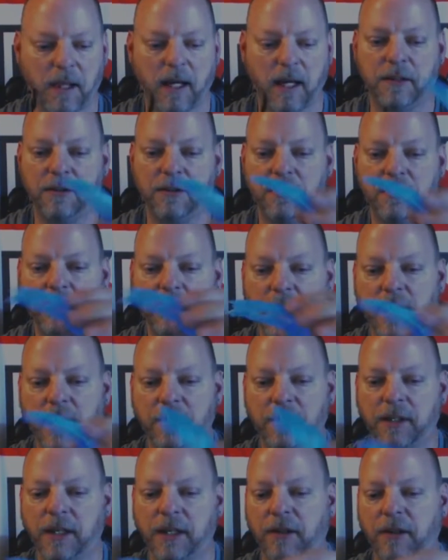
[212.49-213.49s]
I
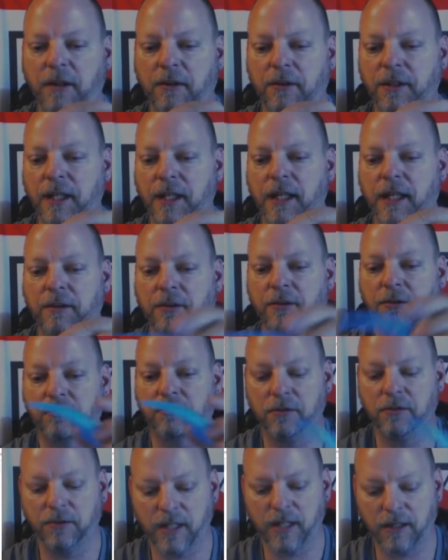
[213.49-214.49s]
already had the
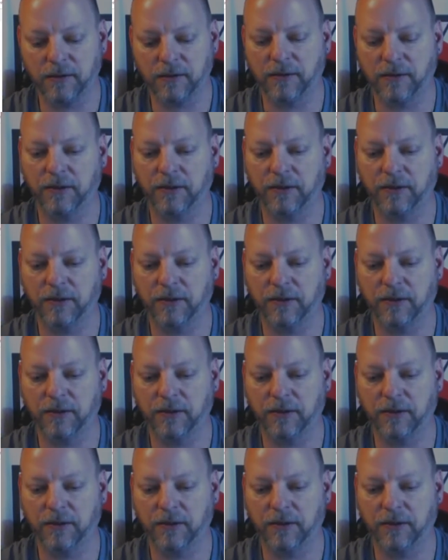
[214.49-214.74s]
screws out,